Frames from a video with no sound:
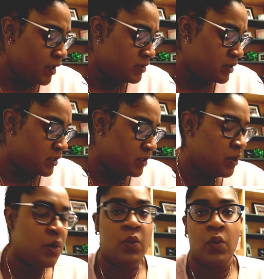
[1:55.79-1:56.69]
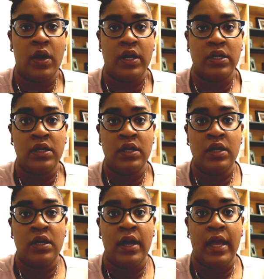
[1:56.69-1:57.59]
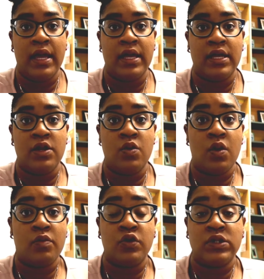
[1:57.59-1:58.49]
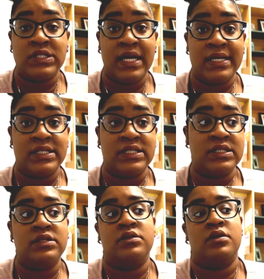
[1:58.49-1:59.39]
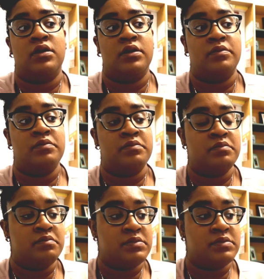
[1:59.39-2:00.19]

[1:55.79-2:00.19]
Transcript: than what a normal size um,